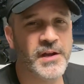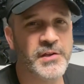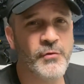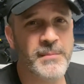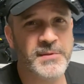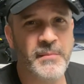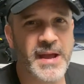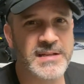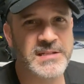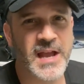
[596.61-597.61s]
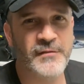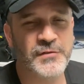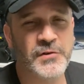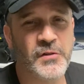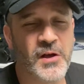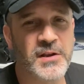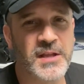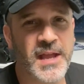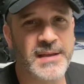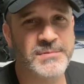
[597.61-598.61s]
you wipe the mask after a lot of
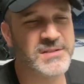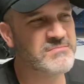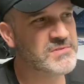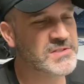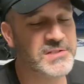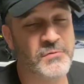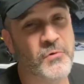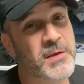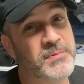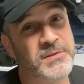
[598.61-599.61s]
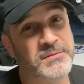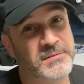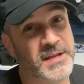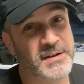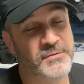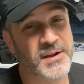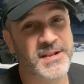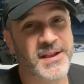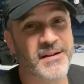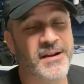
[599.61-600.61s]
games and just didn't wipe it that
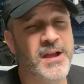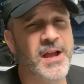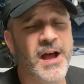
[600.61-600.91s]
great here.